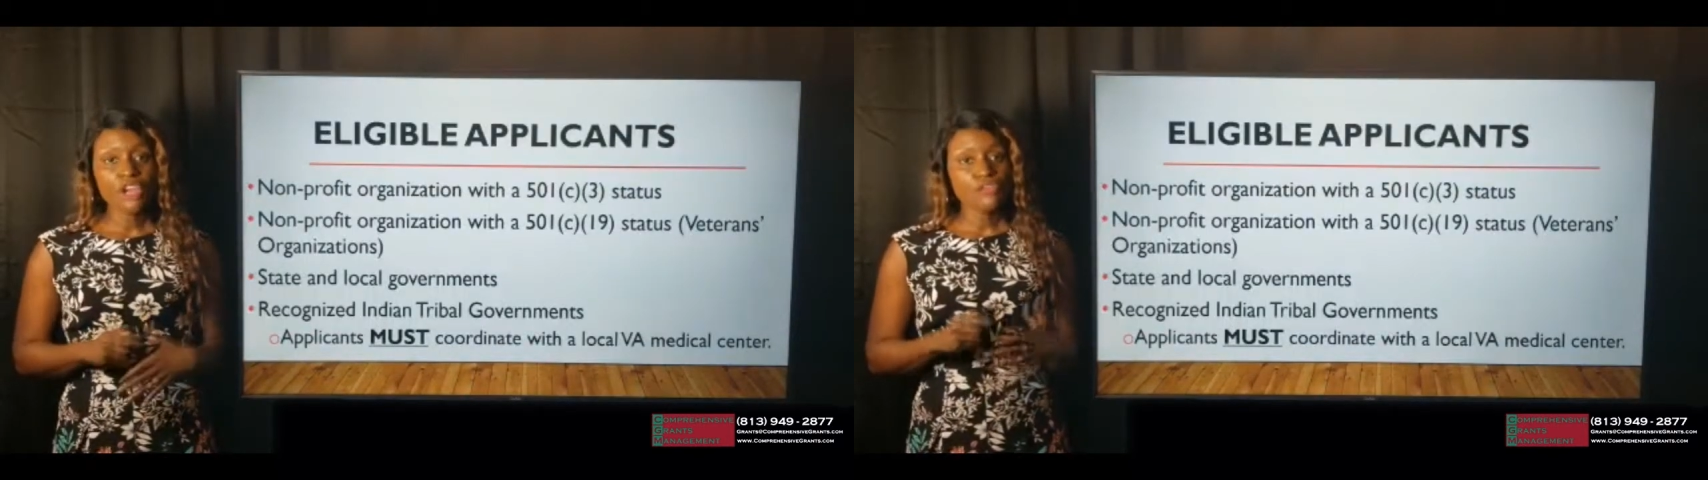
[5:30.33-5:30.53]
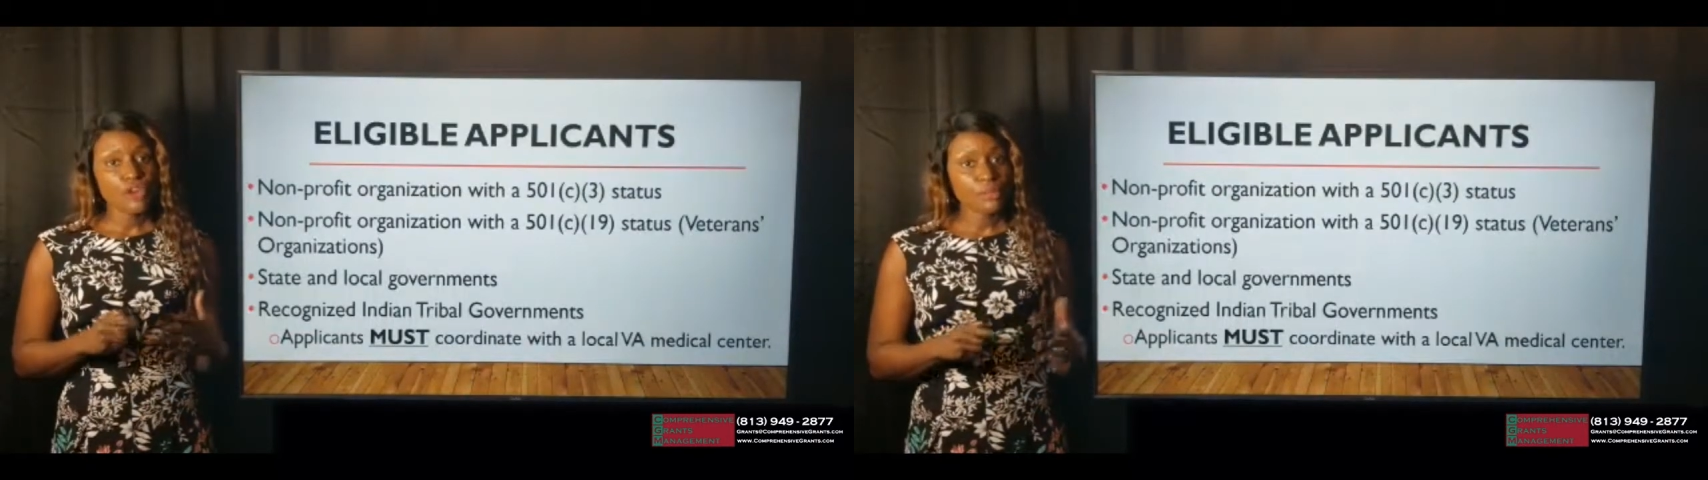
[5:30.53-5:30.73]

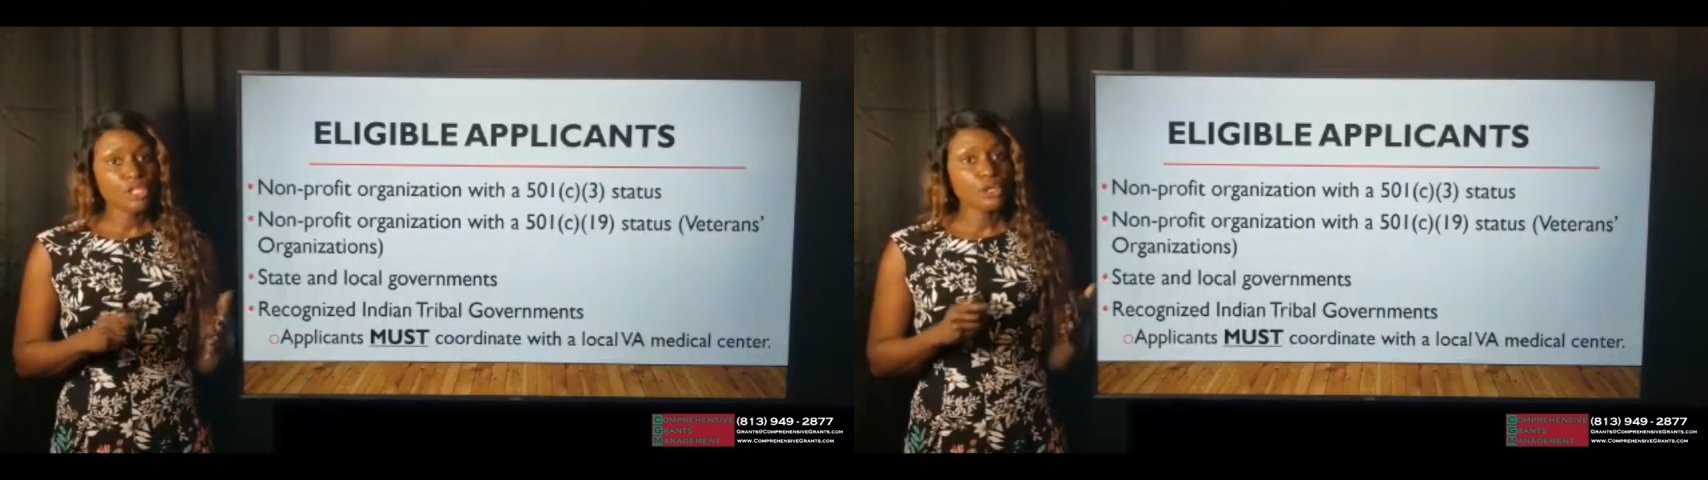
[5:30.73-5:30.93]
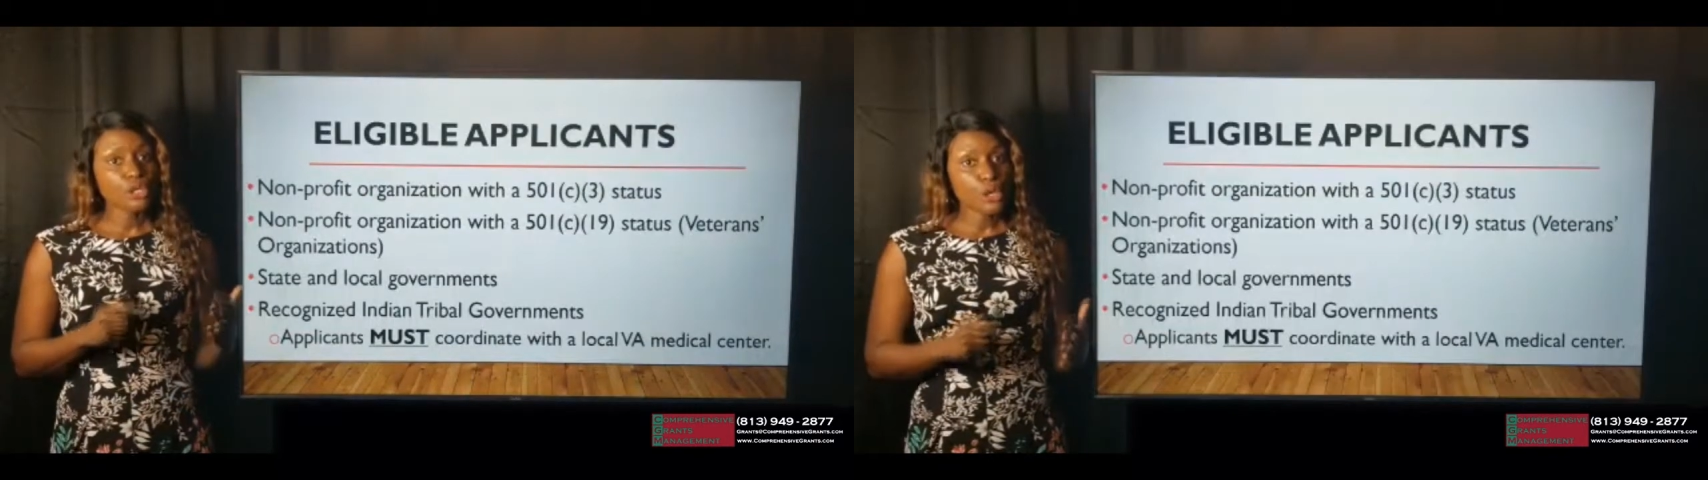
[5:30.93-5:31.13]
from
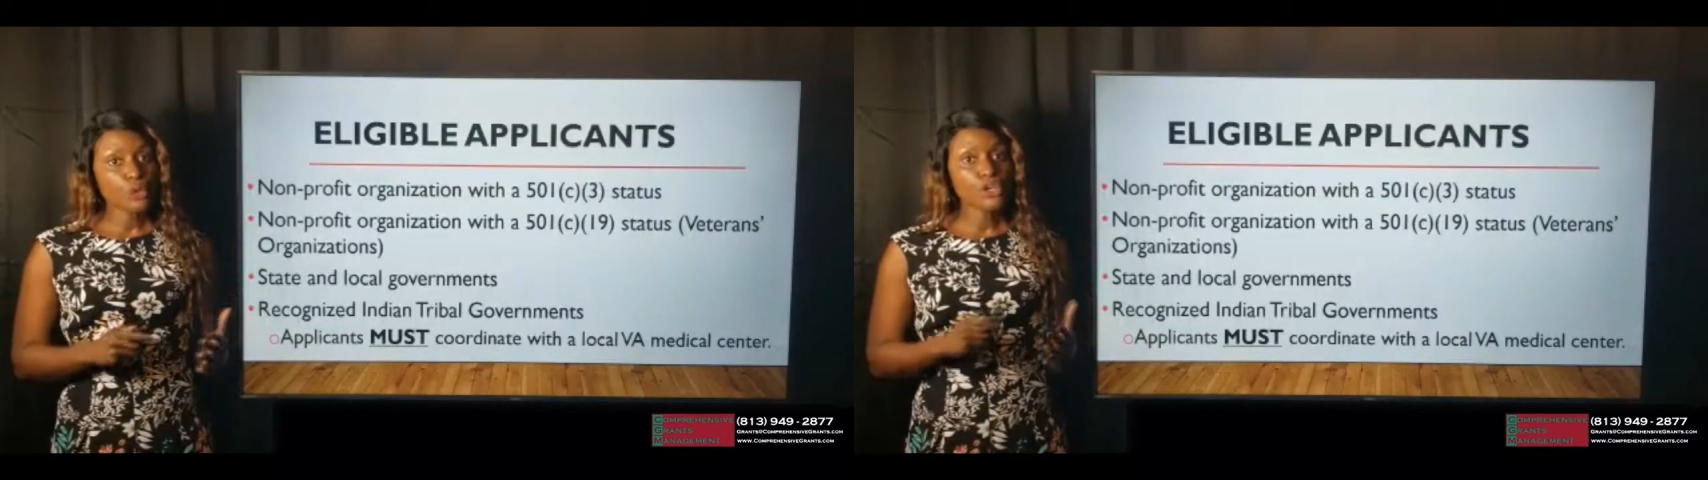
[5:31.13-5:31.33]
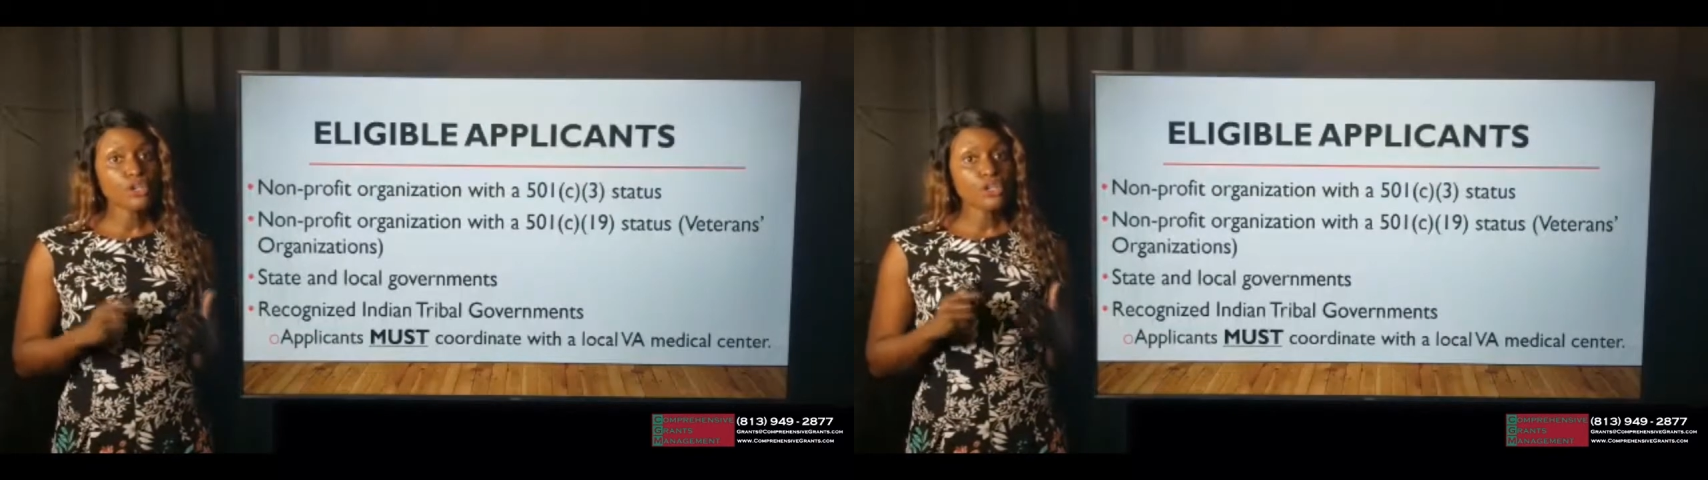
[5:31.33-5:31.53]
their
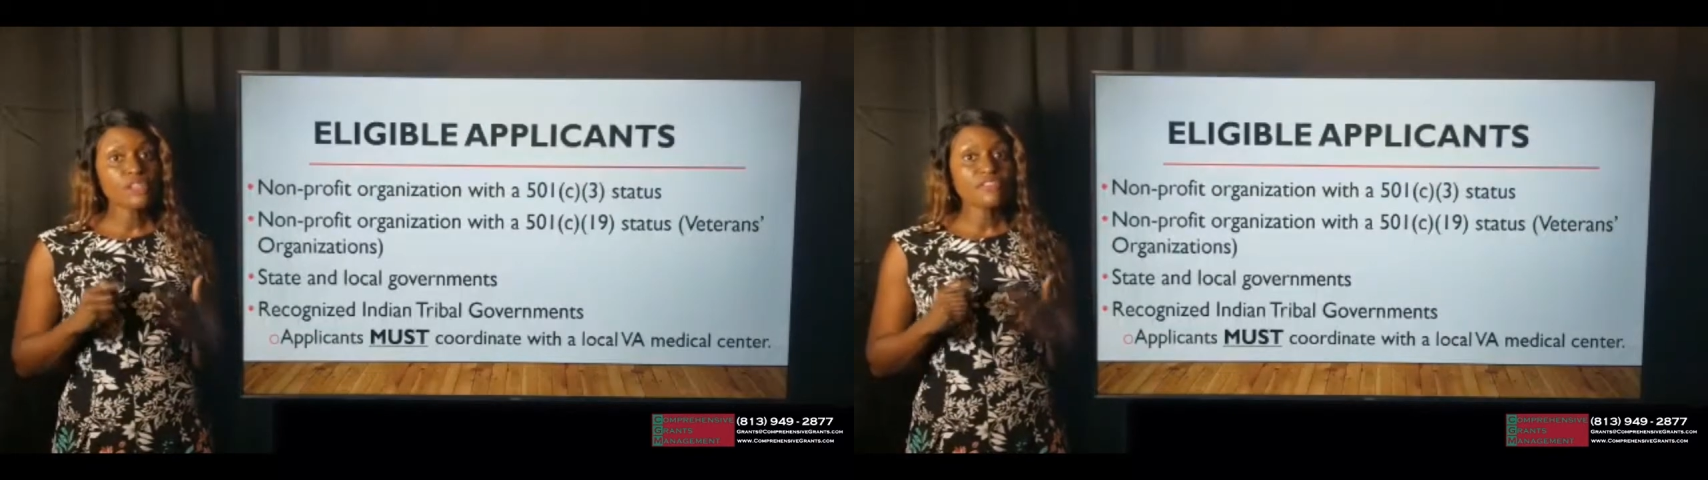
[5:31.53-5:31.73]
local